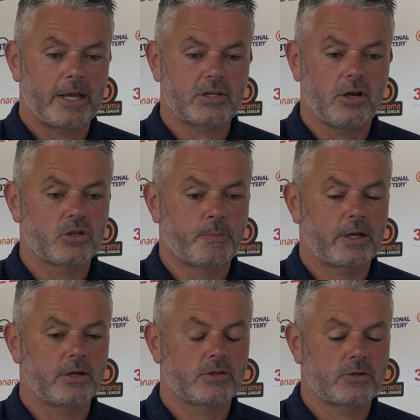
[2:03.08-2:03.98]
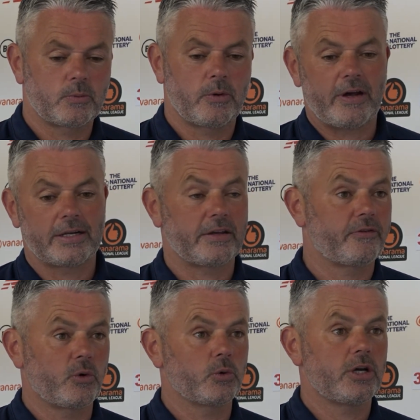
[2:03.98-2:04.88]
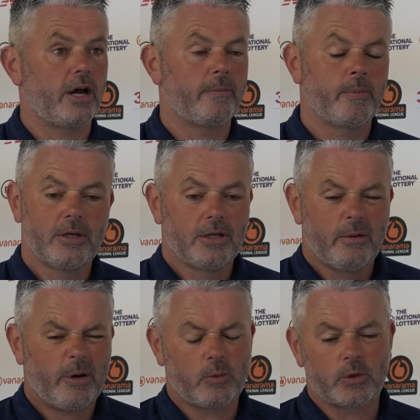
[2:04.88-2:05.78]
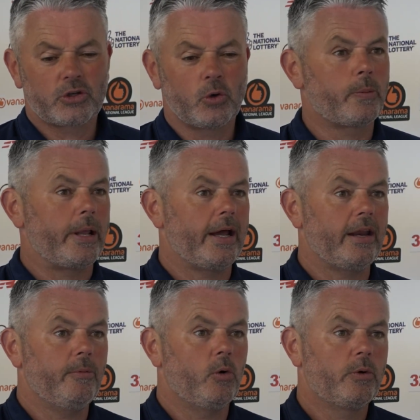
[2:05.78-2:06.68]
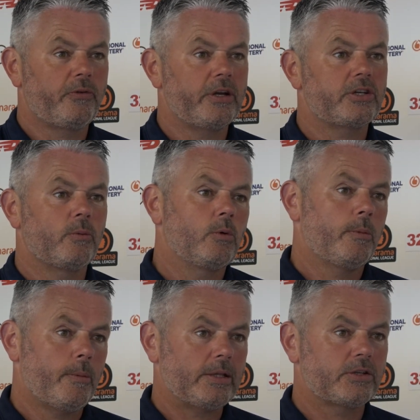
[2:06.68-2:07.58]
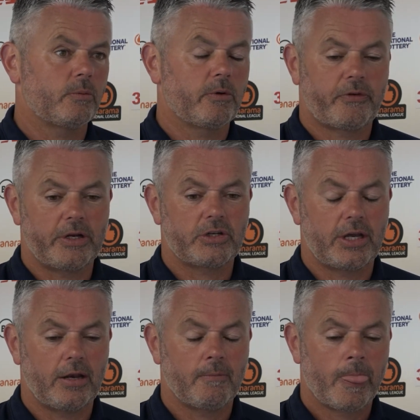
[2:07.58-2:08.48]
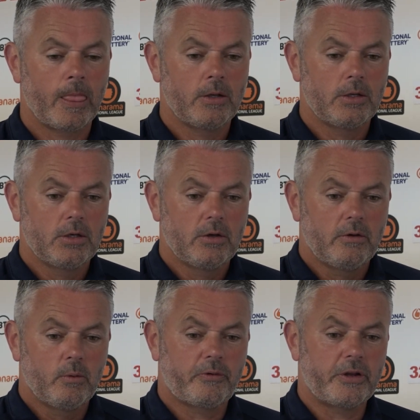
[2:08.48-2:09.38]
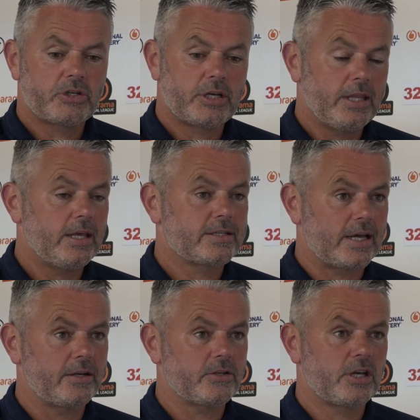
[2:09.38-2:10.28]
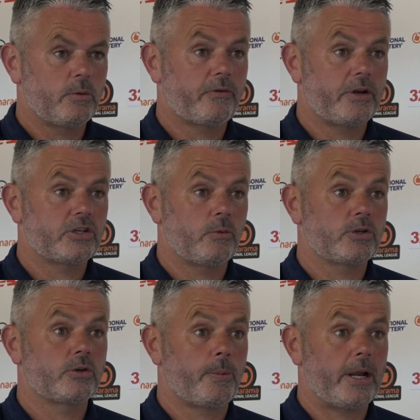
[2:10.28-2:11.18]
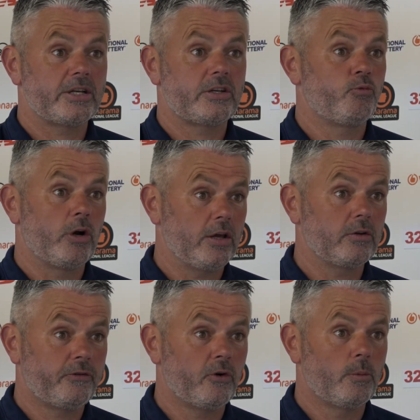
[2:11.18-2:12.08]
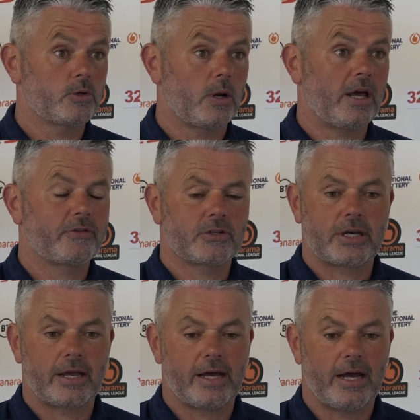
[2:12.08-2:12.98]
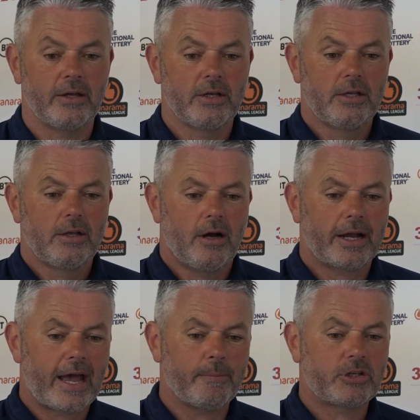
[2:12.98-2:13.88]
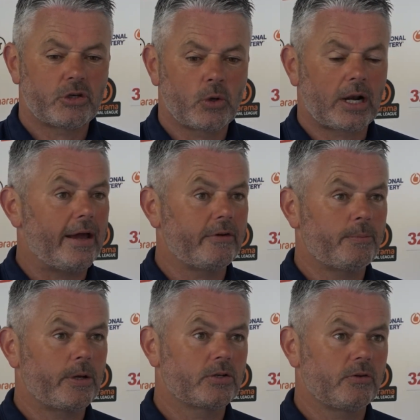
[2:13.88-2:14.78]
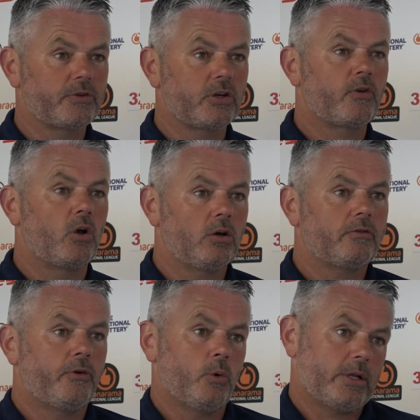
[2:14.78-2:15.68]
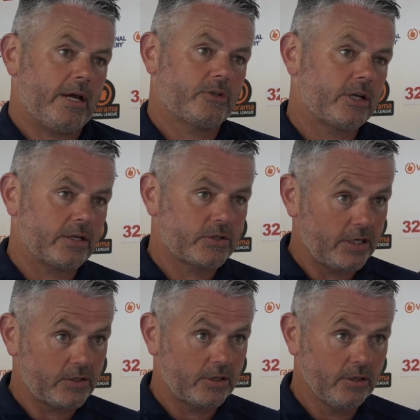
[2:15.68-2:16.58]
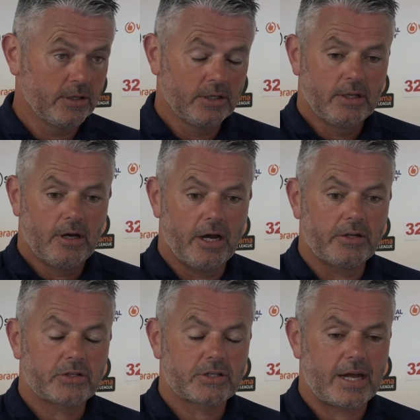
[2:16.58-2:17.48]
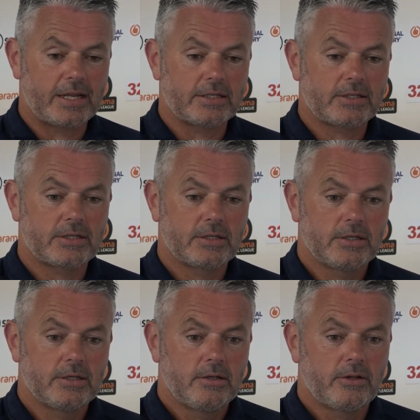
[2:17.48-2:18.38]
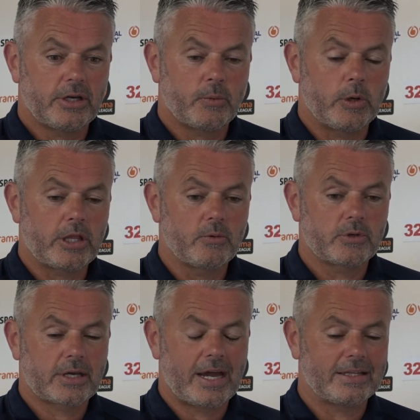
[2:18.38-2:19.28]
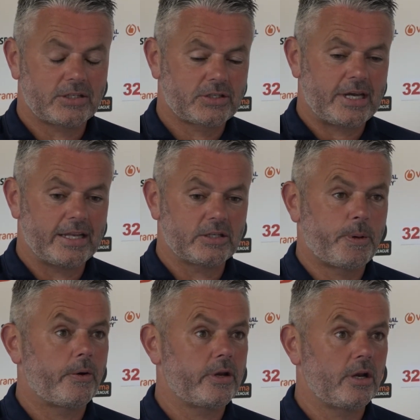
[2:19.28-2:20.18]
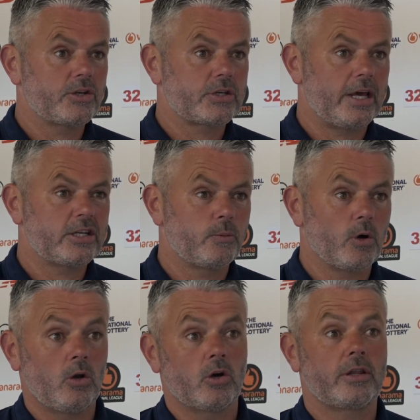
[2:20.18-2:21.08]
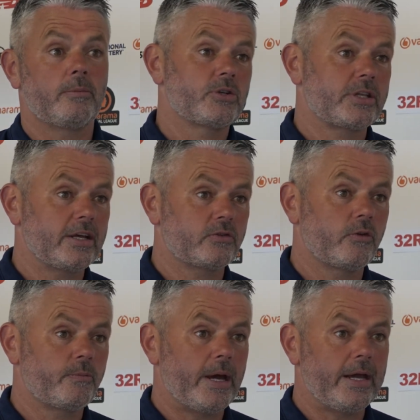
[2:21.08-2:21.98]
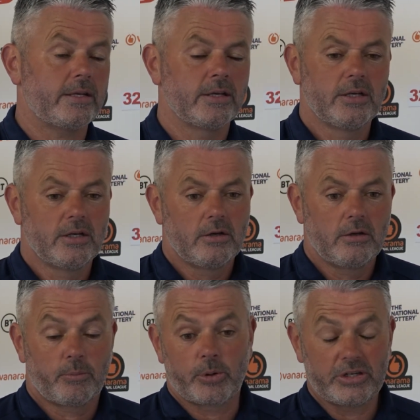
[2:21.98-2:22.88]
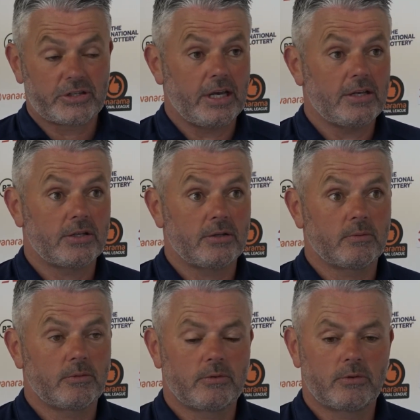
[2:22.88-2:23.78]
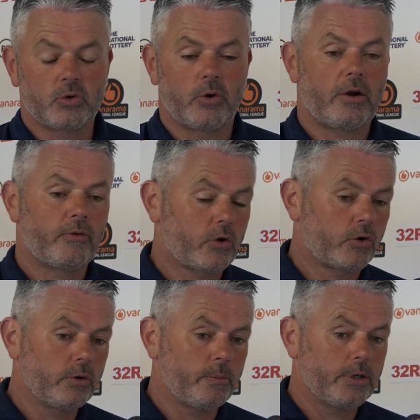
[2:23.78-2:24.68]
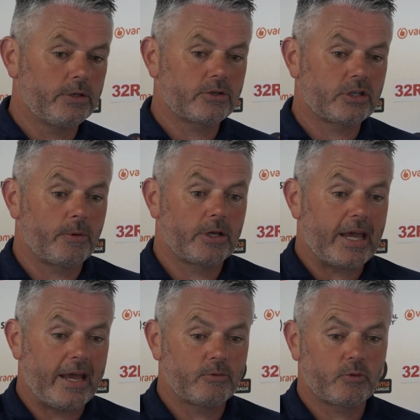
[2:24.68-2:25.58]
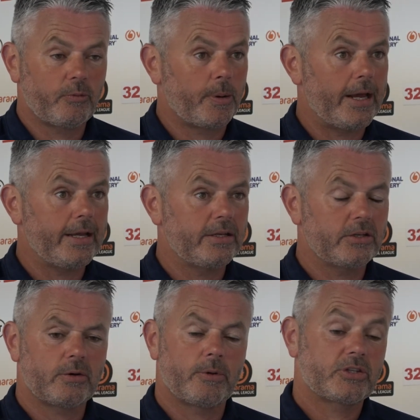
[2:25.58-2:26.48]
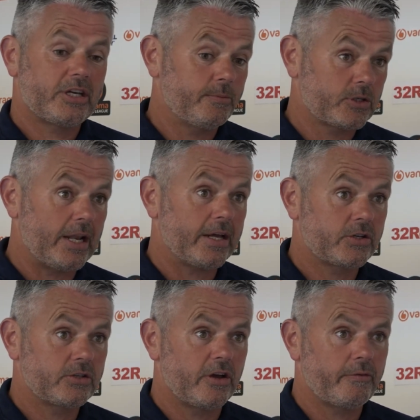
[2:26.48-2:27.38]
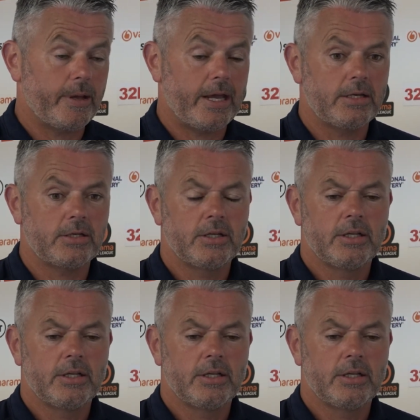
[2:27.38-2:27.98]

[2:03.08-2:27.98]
gets lost because we've had a difficult time. But I don't want to talk about that anymore. We're finishing with momentum. We're finishing the ascendancy. We're finishing with some players in really good form as well, I have to say that. I can't be too clouded because obviously I've got to look forward now to next season. I understand that we can't just take this period in isolation. We've got to look at the mistakes we've made pre-season, during our recruitment, some of the games we've played in, some of the team selections I've made,